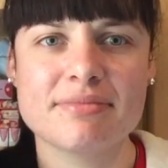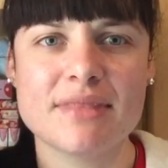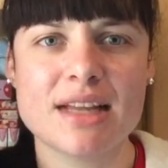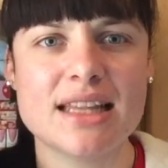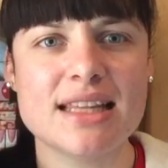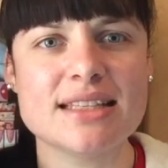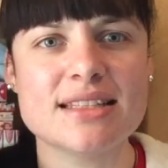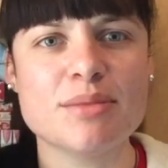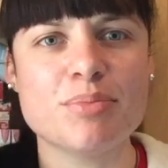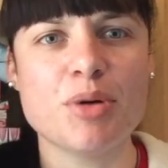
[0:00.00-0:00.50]

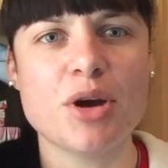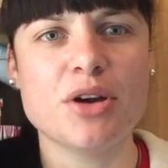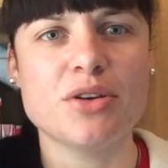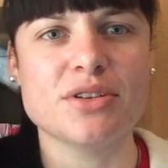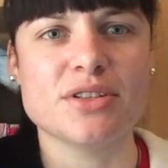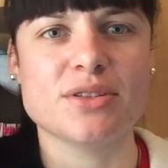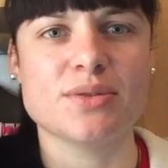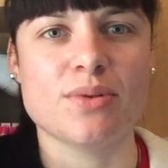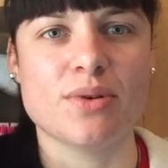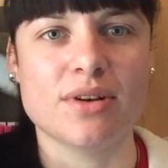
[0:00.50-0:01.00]
and there's a
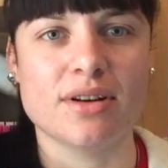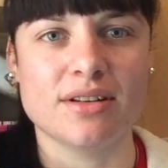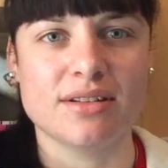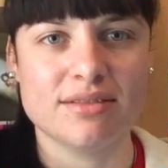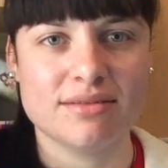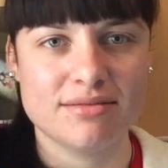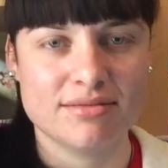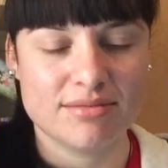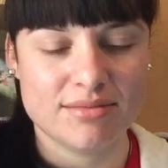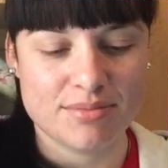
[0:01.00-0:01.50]
bonus one.
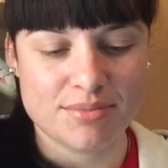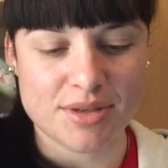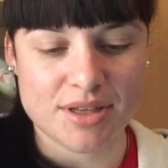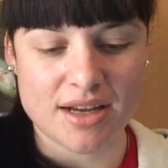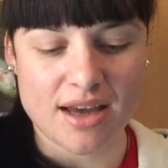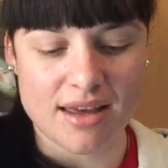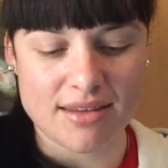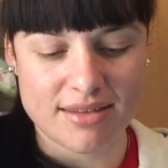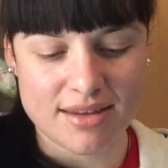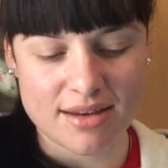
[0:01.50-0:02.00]

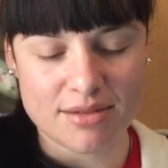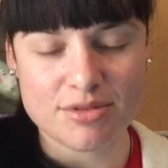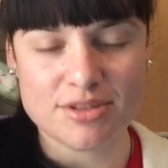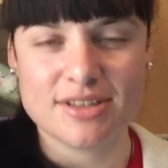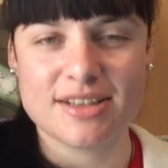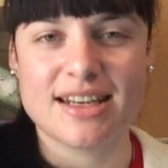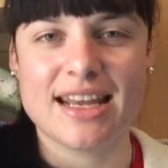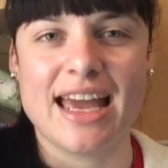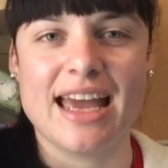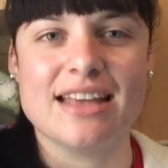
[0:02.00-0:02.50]
But I think I'm
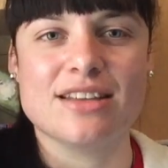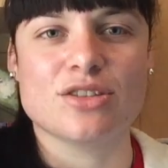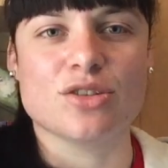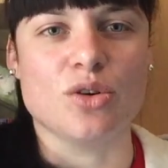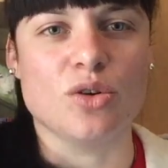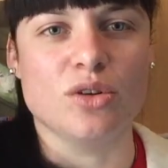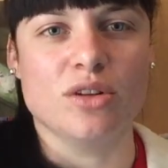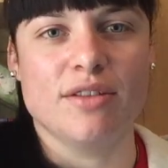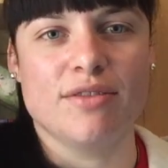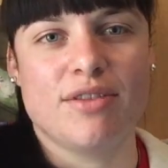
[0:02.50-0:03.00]
just going to answer
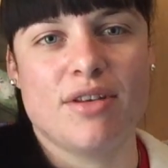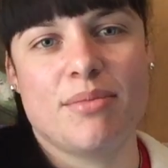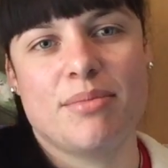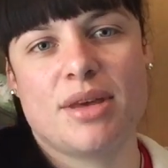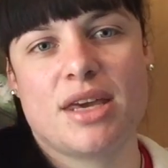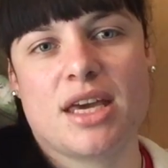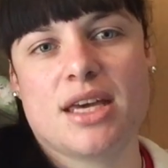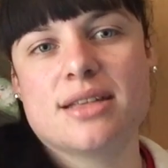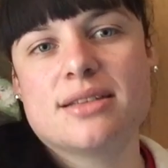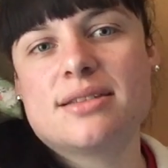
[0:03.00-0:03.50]
all of them
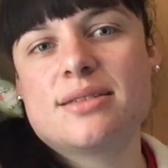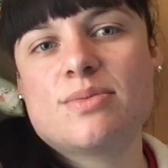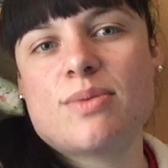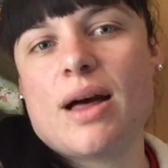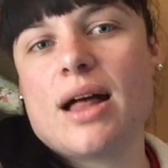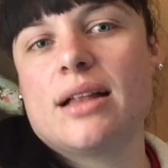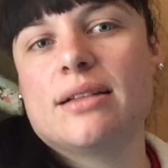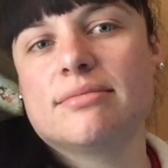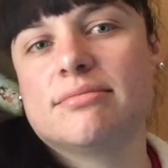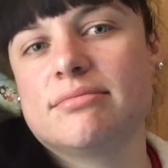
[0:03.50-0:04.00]
because,
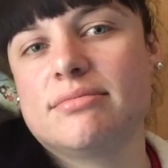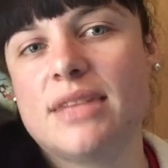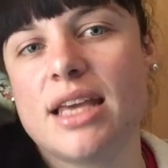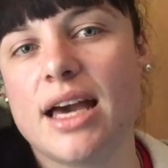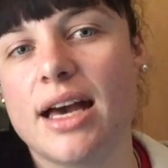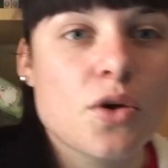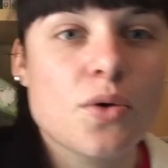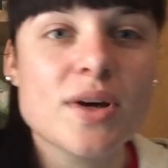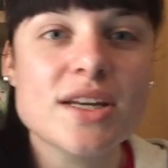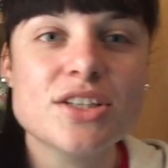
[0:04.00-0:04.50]
well,
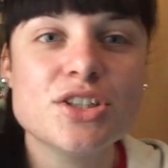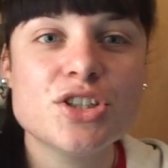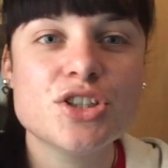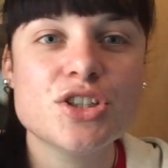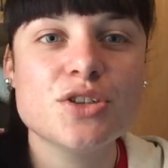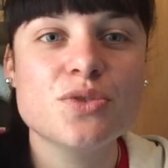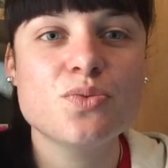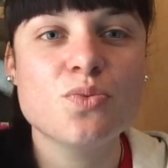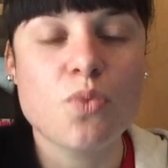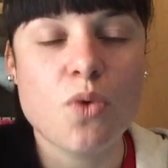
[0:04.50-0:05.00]
yeah.
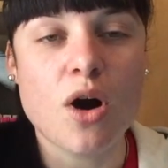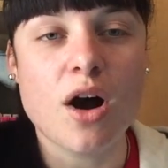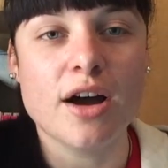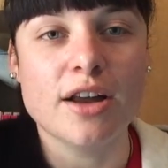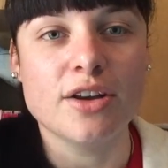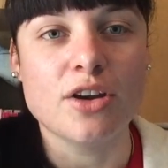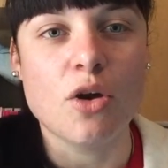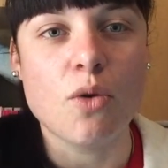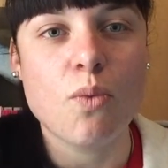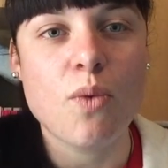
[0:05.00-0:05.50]
Question
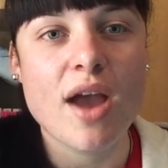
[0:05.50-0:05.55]
1.